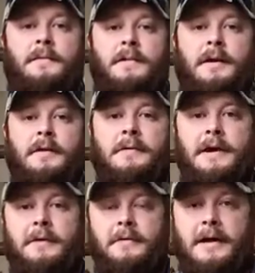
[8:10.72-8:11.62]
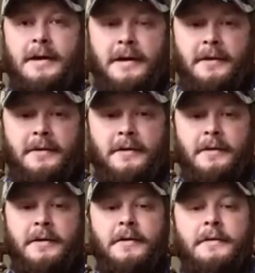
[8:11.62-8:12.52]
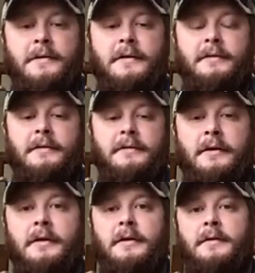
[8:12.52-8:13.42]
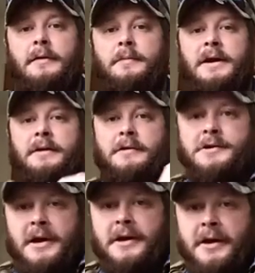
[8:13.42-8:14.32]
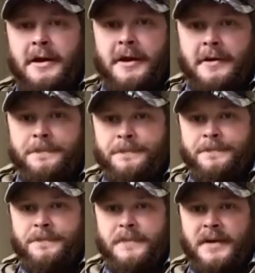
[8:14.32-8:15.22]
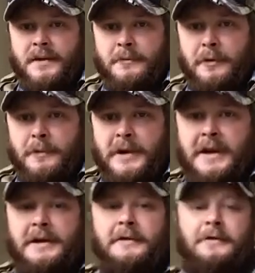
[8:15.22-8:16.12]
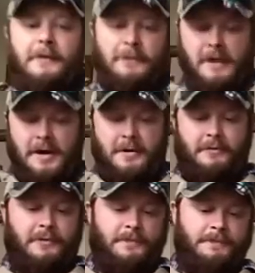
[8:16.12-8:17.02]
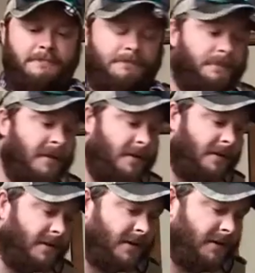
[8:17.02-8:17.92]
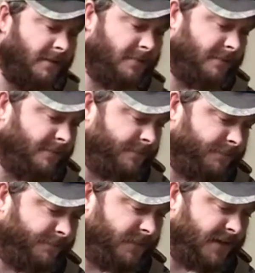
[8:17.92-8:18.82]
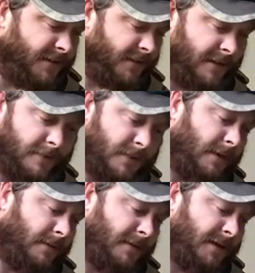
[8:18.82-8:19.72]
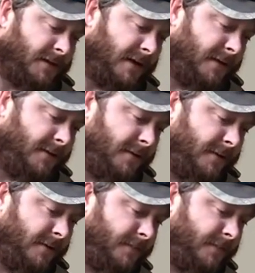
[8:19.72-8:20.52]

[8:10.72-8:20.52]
here we go right here. This is the bigger shaky head, one we can use on rocks. And you know, it comes on a mustard hook.